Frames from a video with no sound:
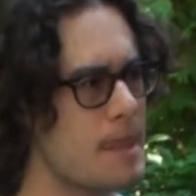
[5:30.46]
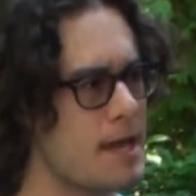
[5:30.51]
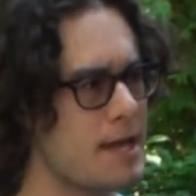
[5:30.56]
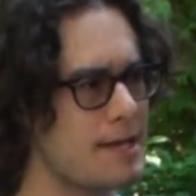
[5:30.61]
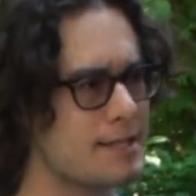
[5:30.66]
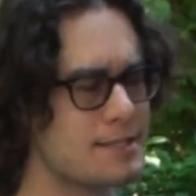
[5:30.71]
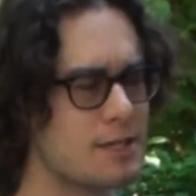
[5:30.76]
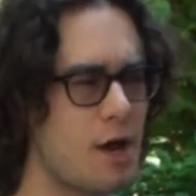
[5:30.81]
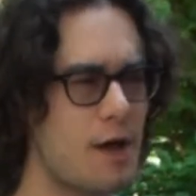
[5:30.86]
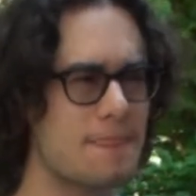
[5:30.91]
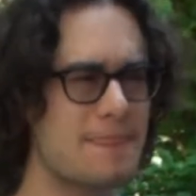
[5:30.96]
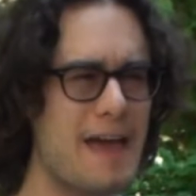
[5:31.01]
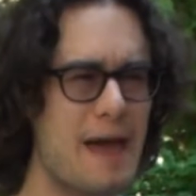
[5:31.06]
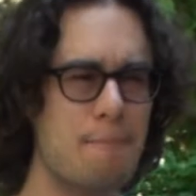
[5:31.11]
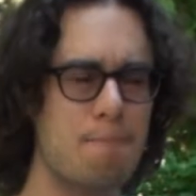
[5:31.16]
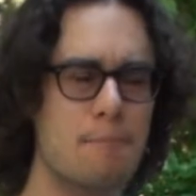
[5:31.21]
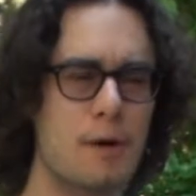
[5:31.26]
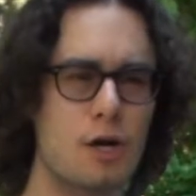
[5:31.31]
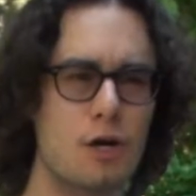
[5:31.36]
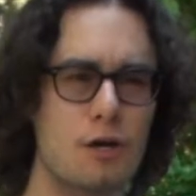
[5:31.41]
It's got that
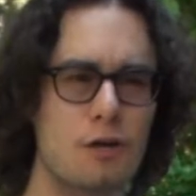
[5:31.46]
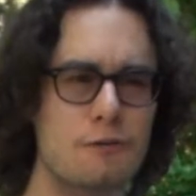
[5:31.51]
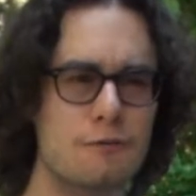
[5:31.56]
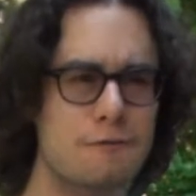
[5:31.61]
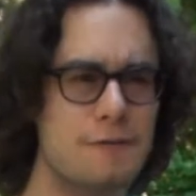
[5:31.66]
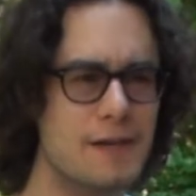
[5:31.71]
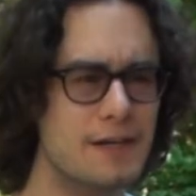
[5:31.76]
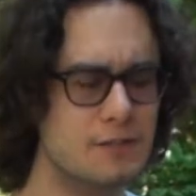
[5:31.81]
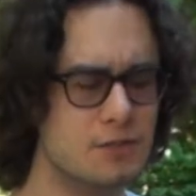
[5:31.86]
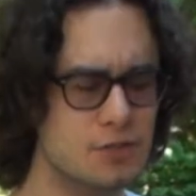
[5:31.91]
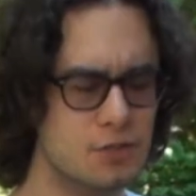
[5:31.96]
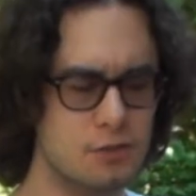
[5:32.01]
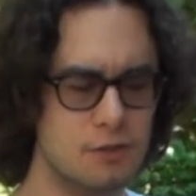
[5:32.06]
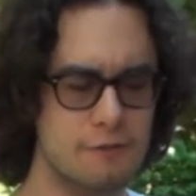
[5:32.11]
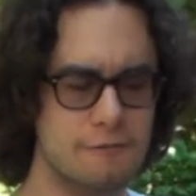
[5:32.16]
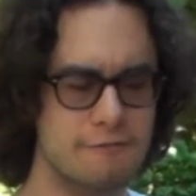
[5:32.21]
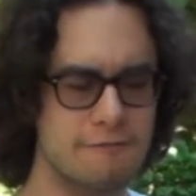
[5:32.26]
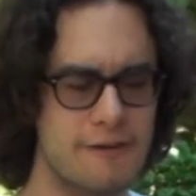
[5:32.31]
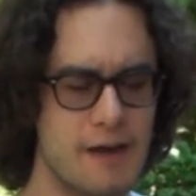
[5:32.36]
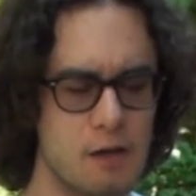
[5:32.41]
perfect sort
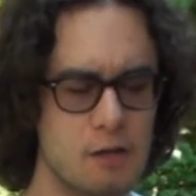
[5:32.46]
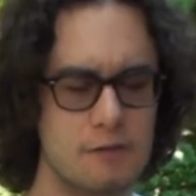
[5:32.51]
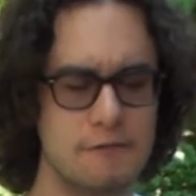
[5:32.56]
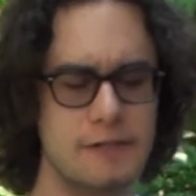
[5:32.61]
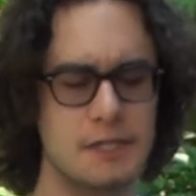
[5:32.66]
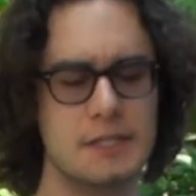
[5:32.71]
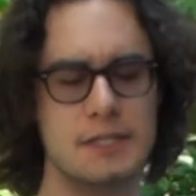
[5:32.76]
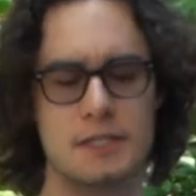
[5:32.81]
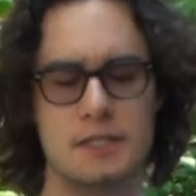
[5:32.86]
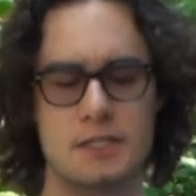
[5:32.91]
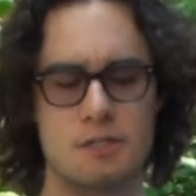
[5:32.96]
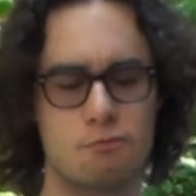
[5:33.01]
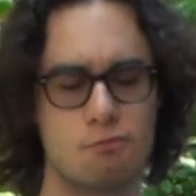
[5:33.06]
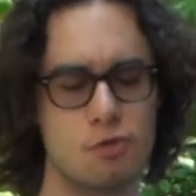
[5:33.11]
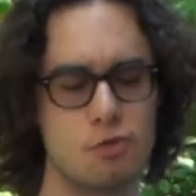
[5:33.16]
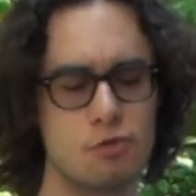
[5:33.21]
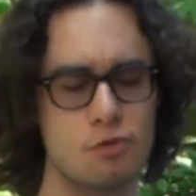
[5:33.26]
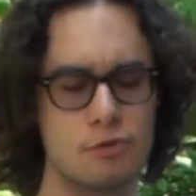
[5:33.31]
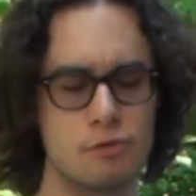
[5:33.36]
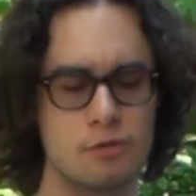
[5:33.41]
of velvety,
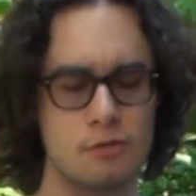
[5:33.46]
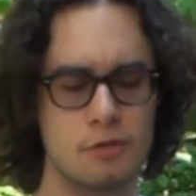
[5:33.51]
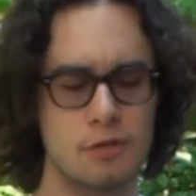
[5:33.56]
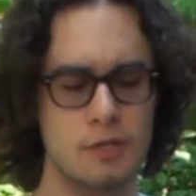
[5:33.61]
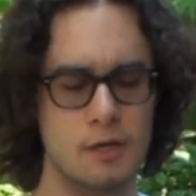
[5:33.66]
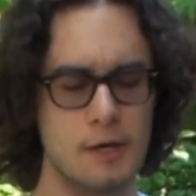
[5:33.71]
smooth,